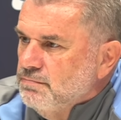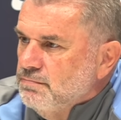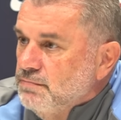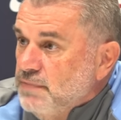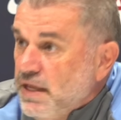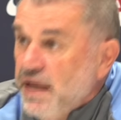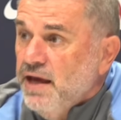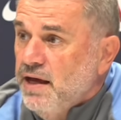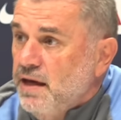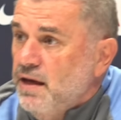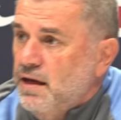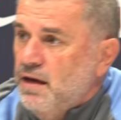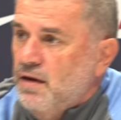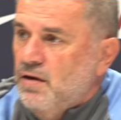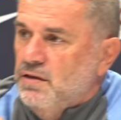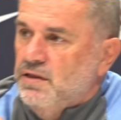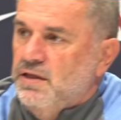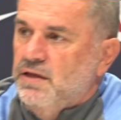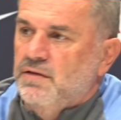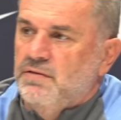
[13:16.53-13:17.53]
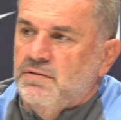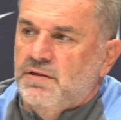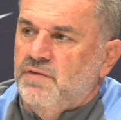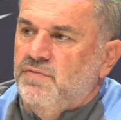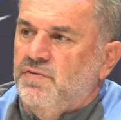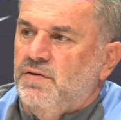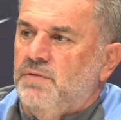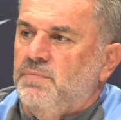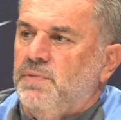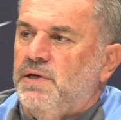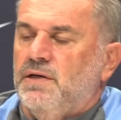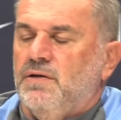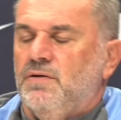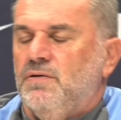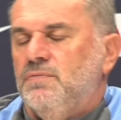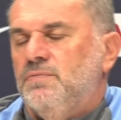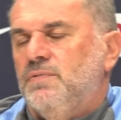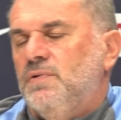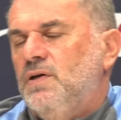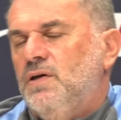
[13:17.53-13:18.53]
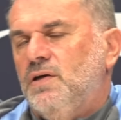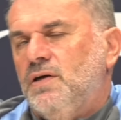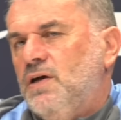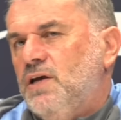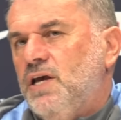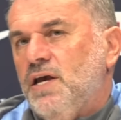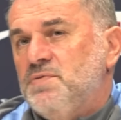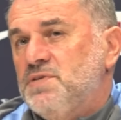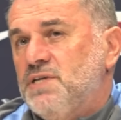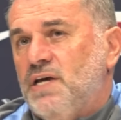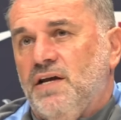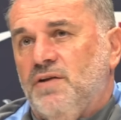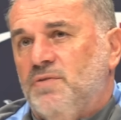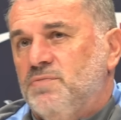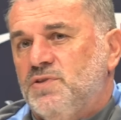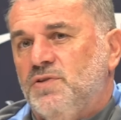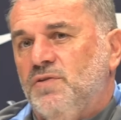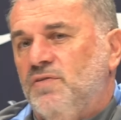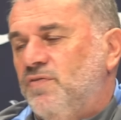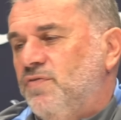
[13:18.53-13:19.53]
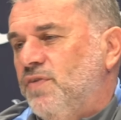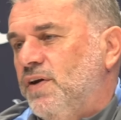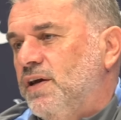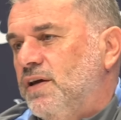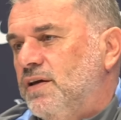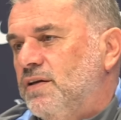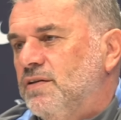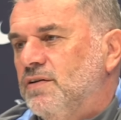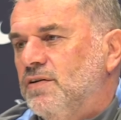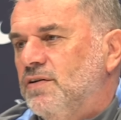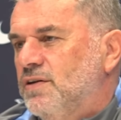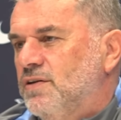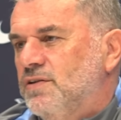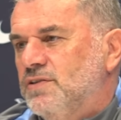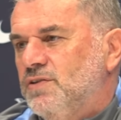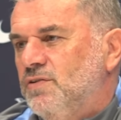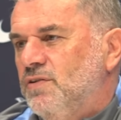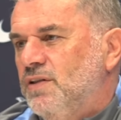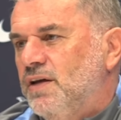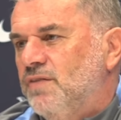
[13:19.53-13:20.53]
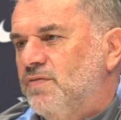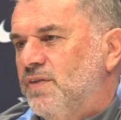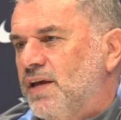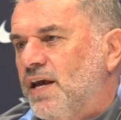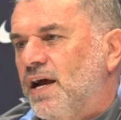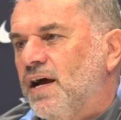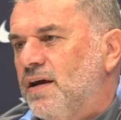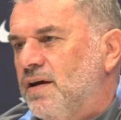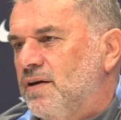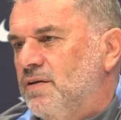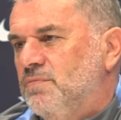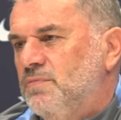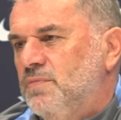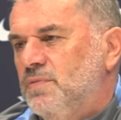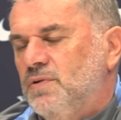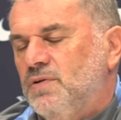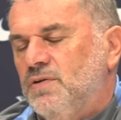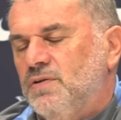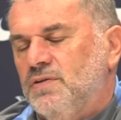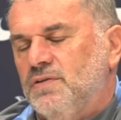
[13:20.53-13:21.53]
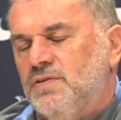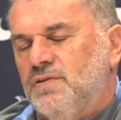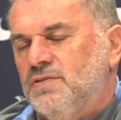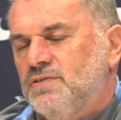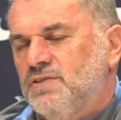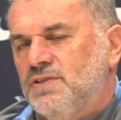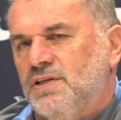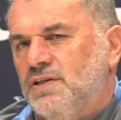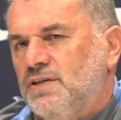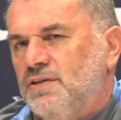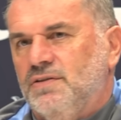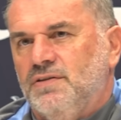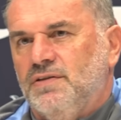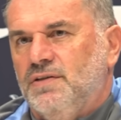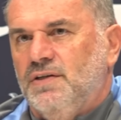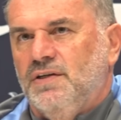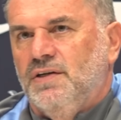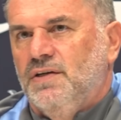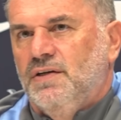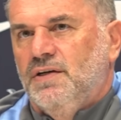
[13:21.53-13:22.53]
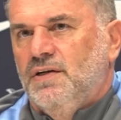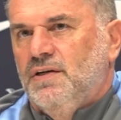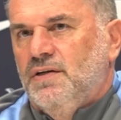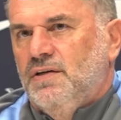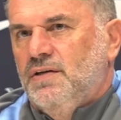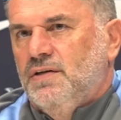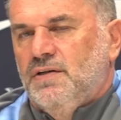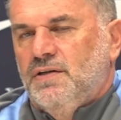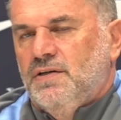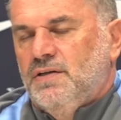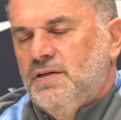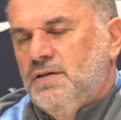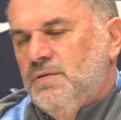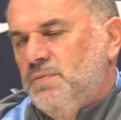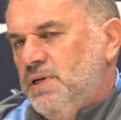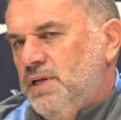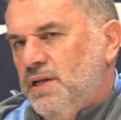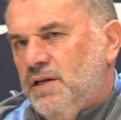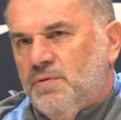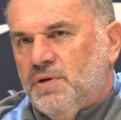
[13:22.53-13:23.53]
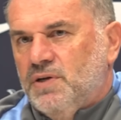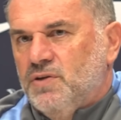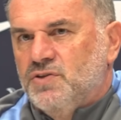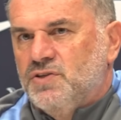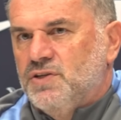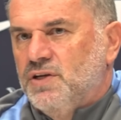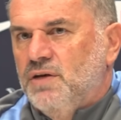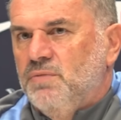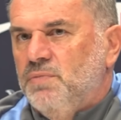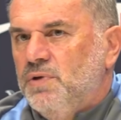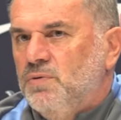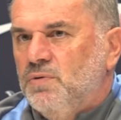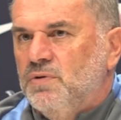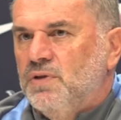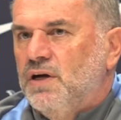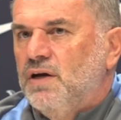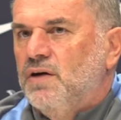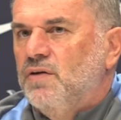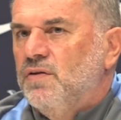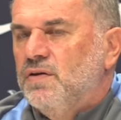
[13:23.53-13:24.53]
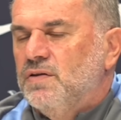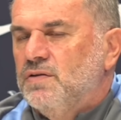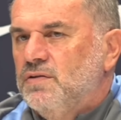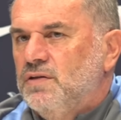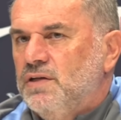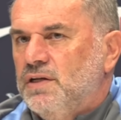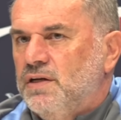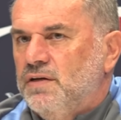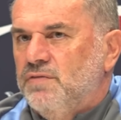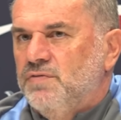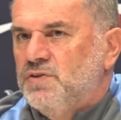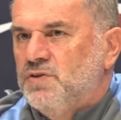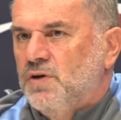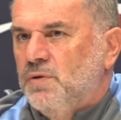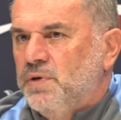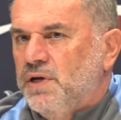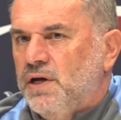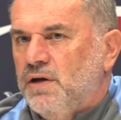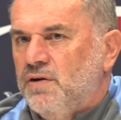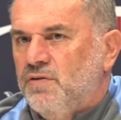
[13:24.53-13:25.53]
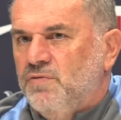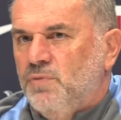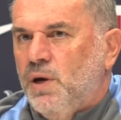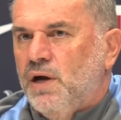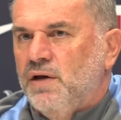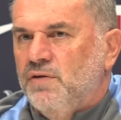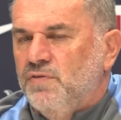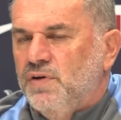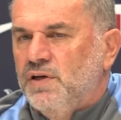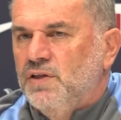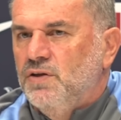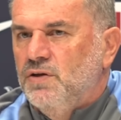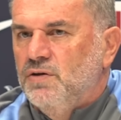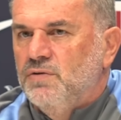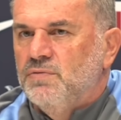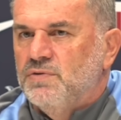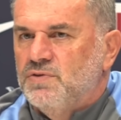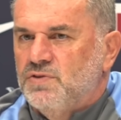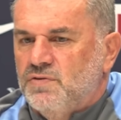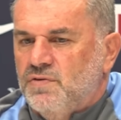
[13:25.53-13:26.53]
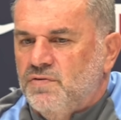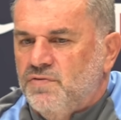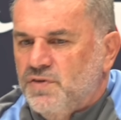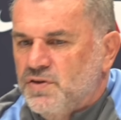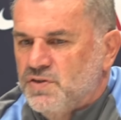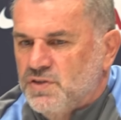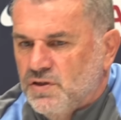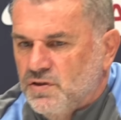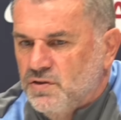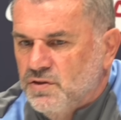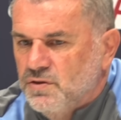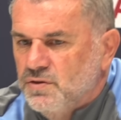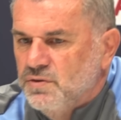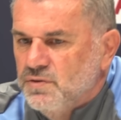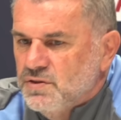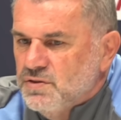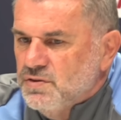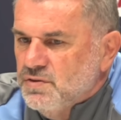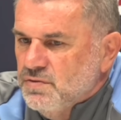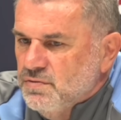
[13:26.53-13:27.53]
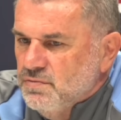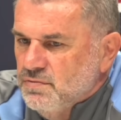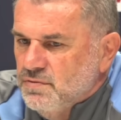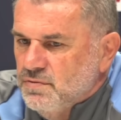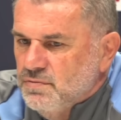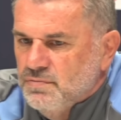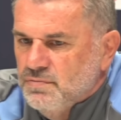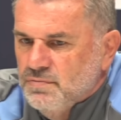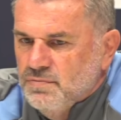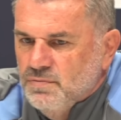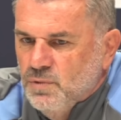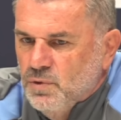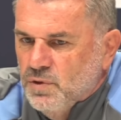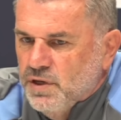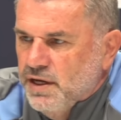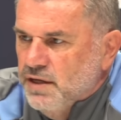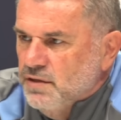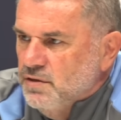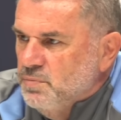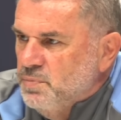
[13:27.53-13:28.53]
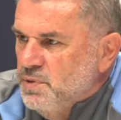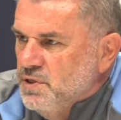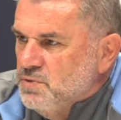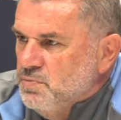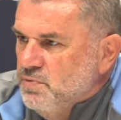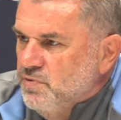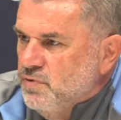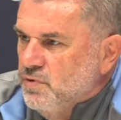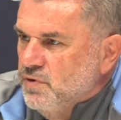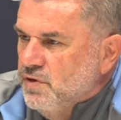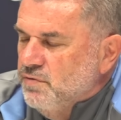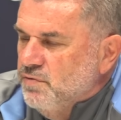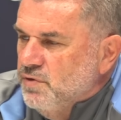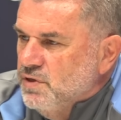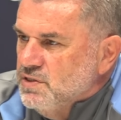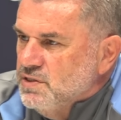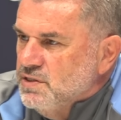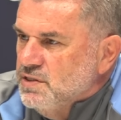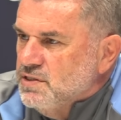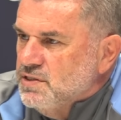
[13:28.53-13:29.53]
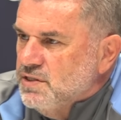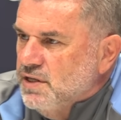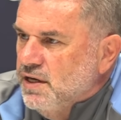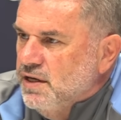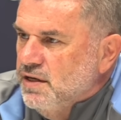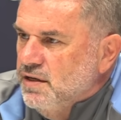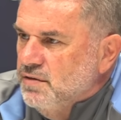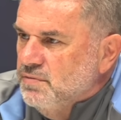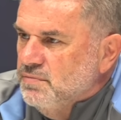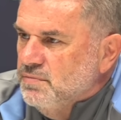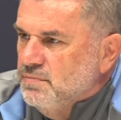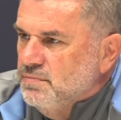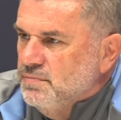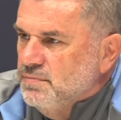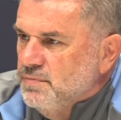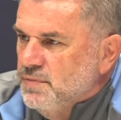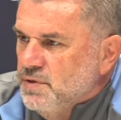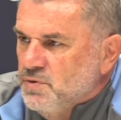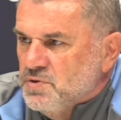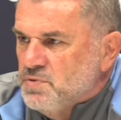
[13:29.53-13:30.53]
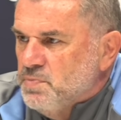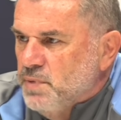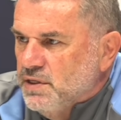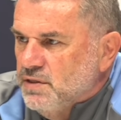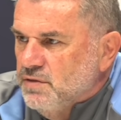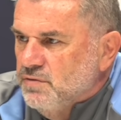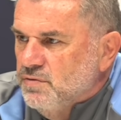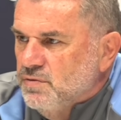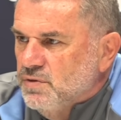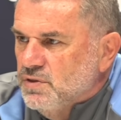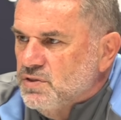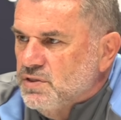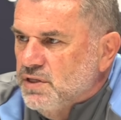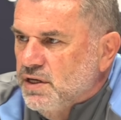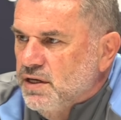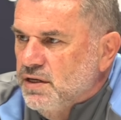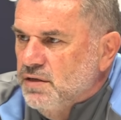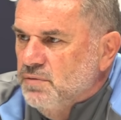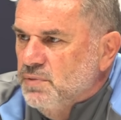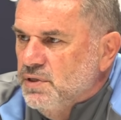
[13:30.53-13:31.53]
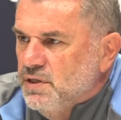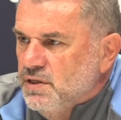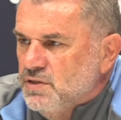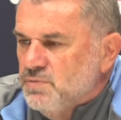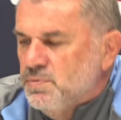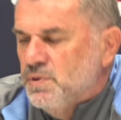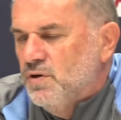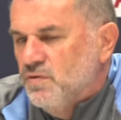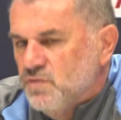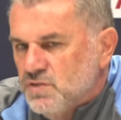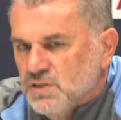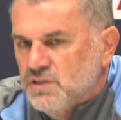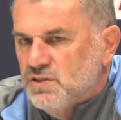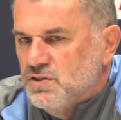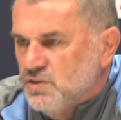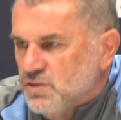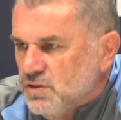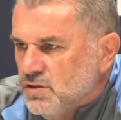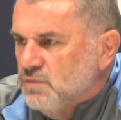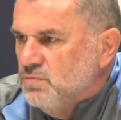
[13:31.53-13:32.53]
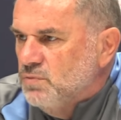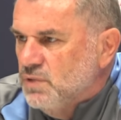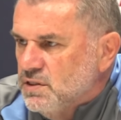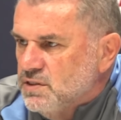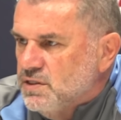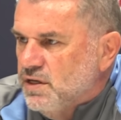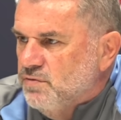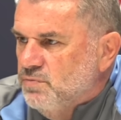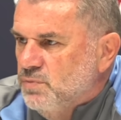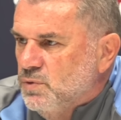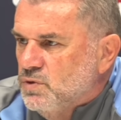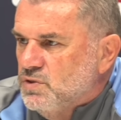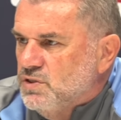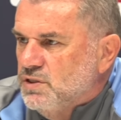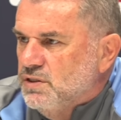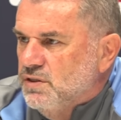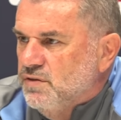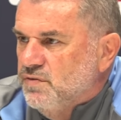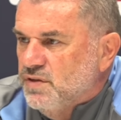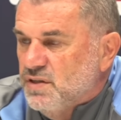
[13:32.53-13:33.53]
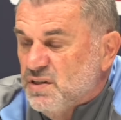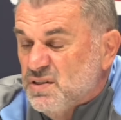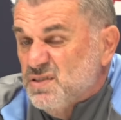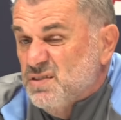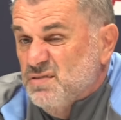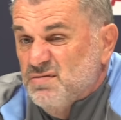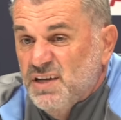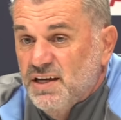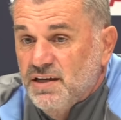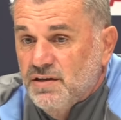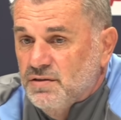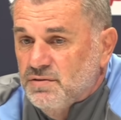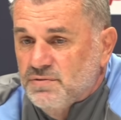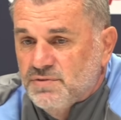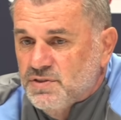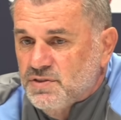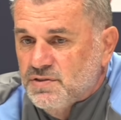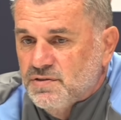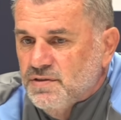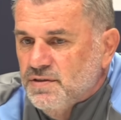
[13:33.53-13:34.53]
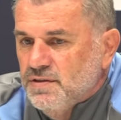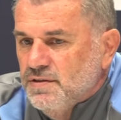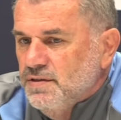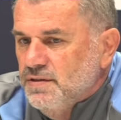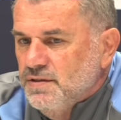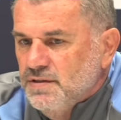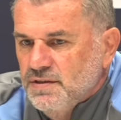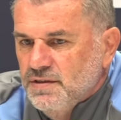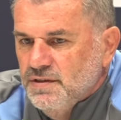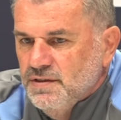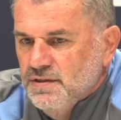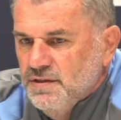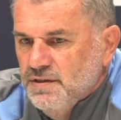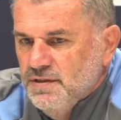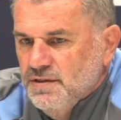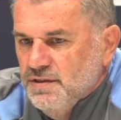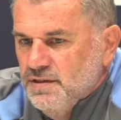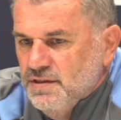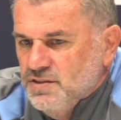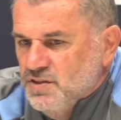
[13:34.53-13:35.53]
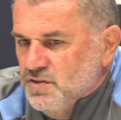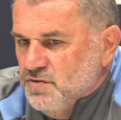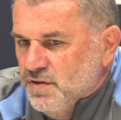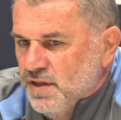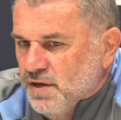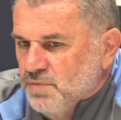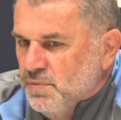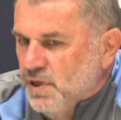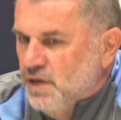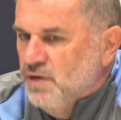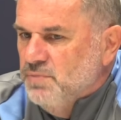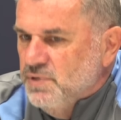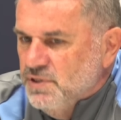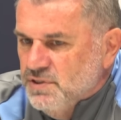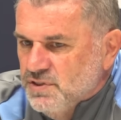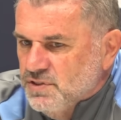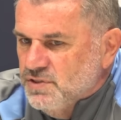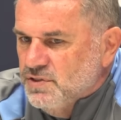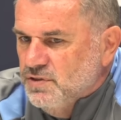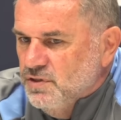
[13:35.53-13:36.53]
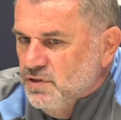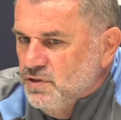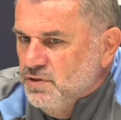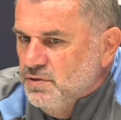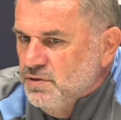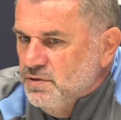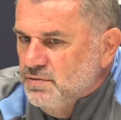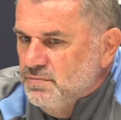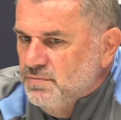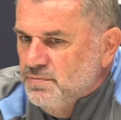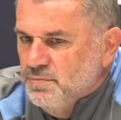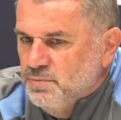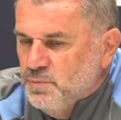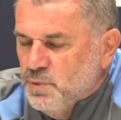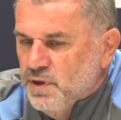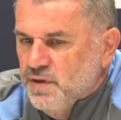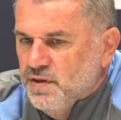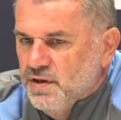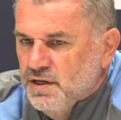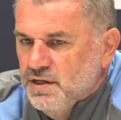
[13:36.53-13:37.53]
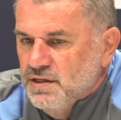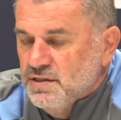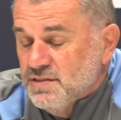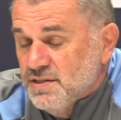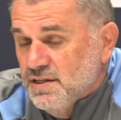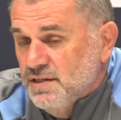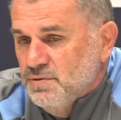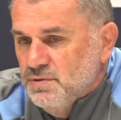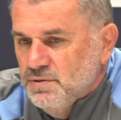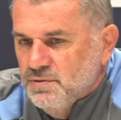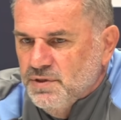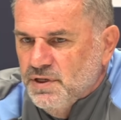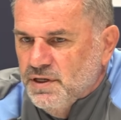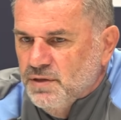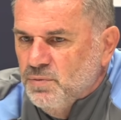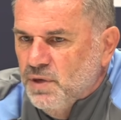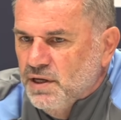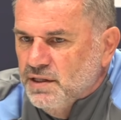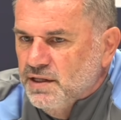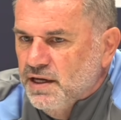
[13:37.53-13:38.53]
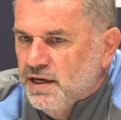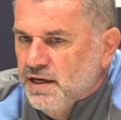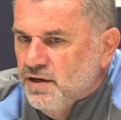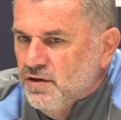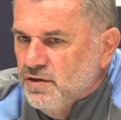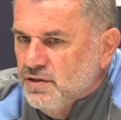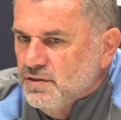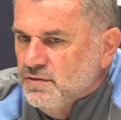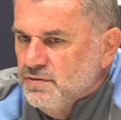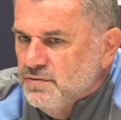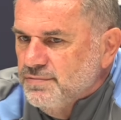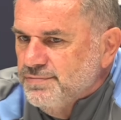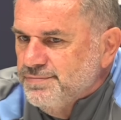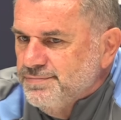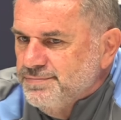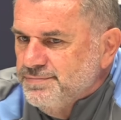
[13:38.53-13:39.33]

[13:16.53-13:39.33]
Yeah, definitely, mate. I keep saying I'm still a fan. Like, I still love the game. So, I mean, anyone who's seen me will know that, you know, every time we go to an away venue, the first thing I do is walk out on the pitch before everyone's in the stadium, irrespective of what stadium it is. But obviously certain ones have more significance. And, yeah, I just for that moment, just do it, breathe it in and say, well, you know, one day I can